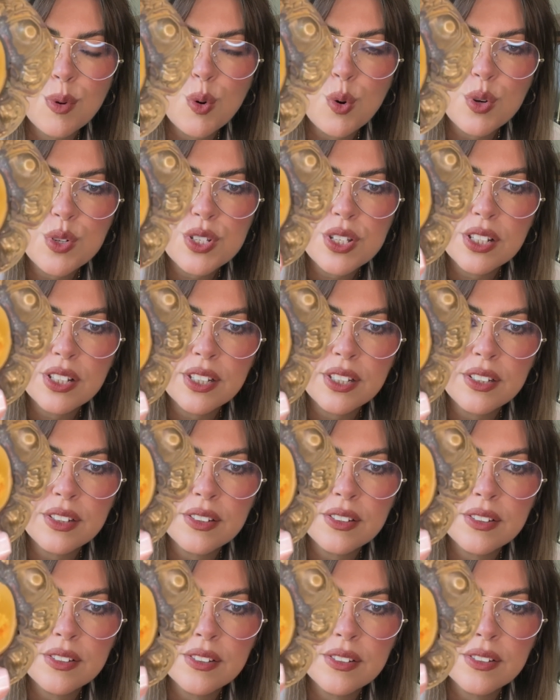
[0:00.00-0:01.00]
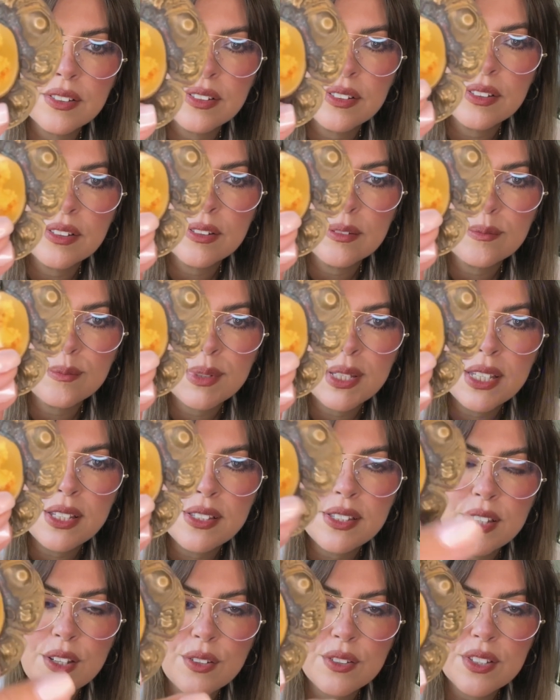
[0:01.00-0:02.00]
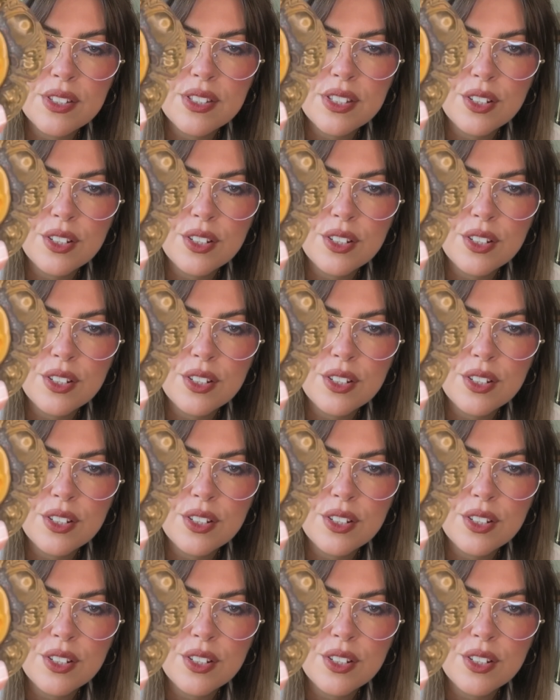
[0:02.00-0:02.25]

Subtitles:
porcelain piece here in the